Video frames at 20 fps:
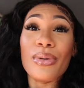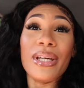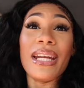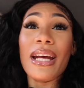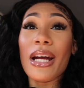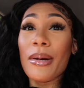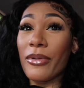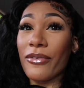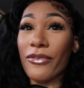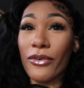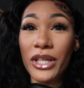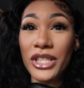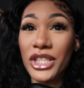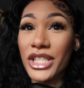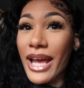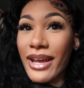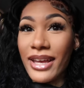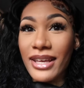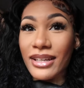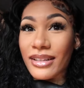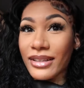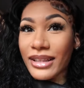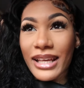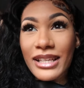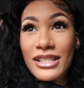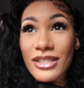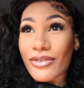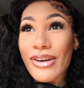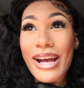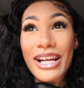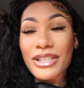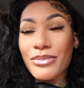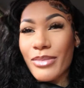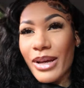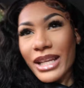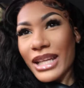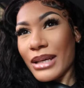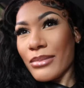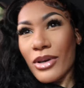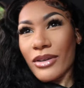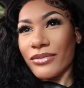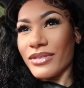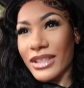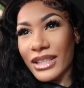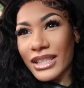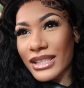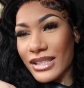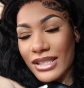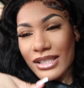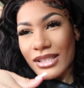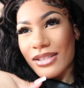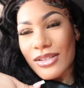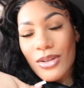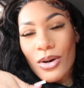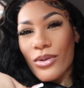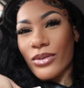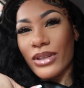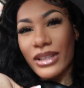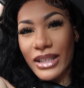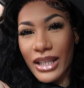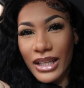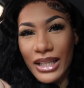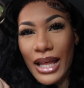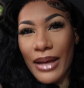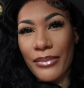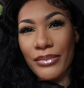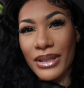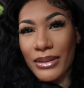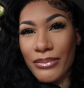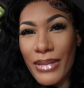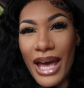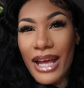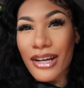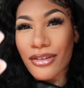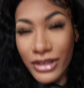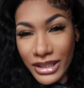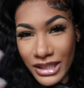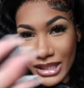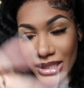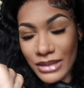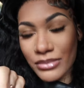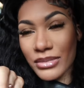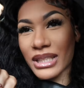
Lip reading: we there before checking, and they scratched my name off the list. Is the only thing that be mattering to